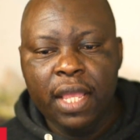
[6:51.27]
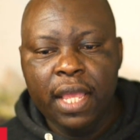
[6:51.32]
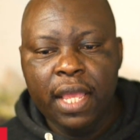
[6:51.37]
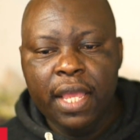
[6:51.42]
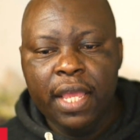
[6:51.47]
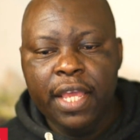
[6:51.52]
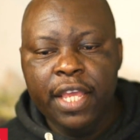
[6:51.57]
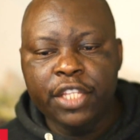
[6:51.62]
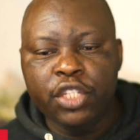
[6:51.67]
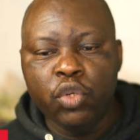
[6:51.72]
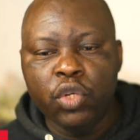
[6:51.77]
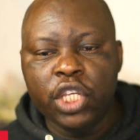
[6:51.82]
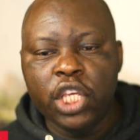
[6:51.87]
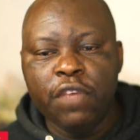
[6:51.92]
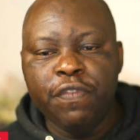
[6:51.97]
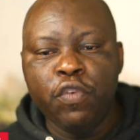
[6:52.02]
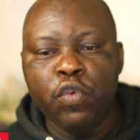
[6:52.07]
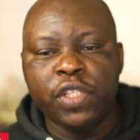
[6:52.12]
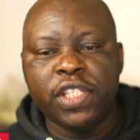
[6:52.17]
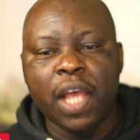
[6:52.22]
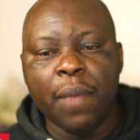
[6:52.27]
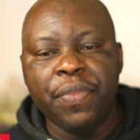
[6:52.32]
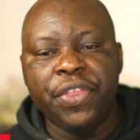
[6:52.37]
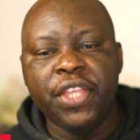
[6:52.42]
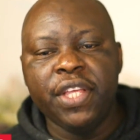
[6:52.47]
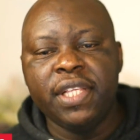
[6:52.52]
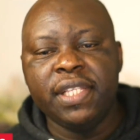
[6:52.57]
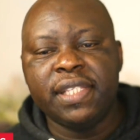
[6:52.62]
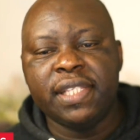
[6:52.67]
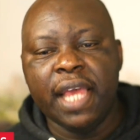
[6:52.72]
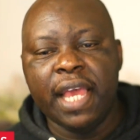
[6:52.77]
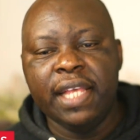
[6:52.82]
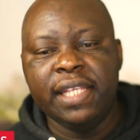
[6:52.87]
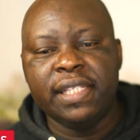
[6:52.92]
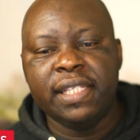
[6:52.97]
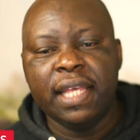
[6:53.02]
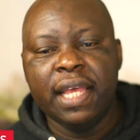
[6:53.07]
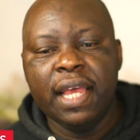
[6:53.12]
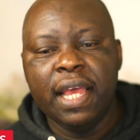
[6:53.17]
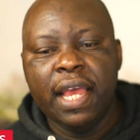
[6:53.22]
it will give you something says
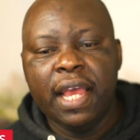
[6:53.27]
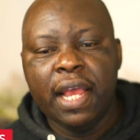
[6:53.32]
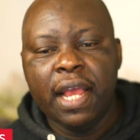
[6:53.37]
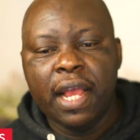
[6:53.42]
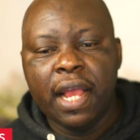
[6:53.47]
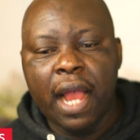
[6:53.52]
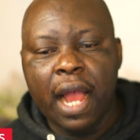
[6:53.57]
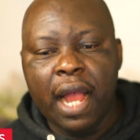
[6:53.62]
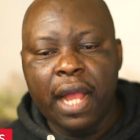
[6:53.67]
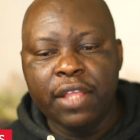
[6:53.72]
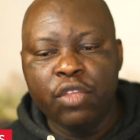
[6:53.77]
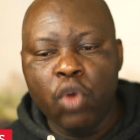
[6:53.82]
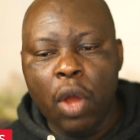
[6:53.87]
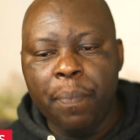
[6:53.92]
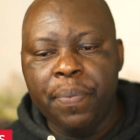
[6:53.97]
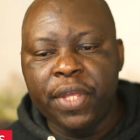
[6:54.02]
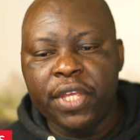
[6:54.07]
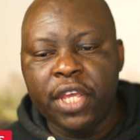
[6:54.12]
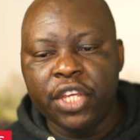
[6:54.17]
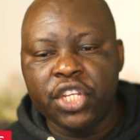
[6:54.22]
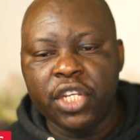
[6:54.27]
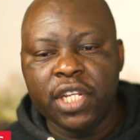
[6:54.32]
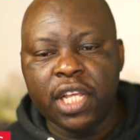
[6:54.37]
uh, your application has